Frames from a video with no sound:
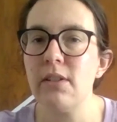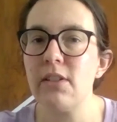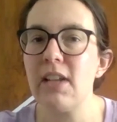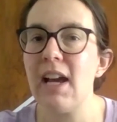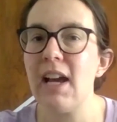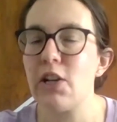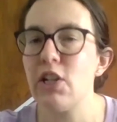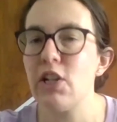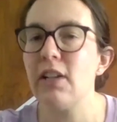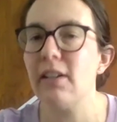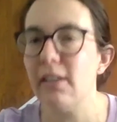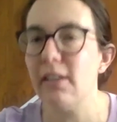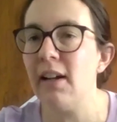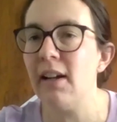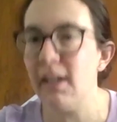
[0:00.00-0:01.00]
to actually
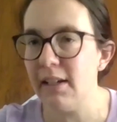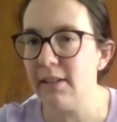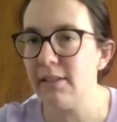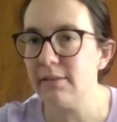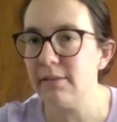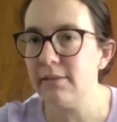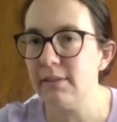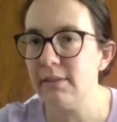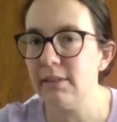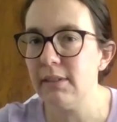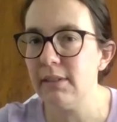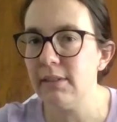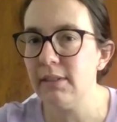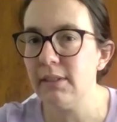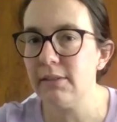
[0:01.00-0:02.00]
collide,
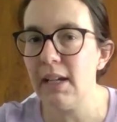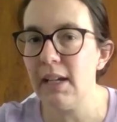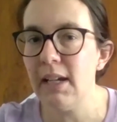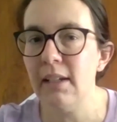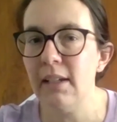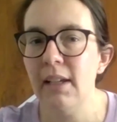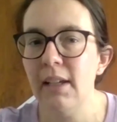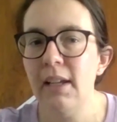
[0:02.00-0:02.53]
right?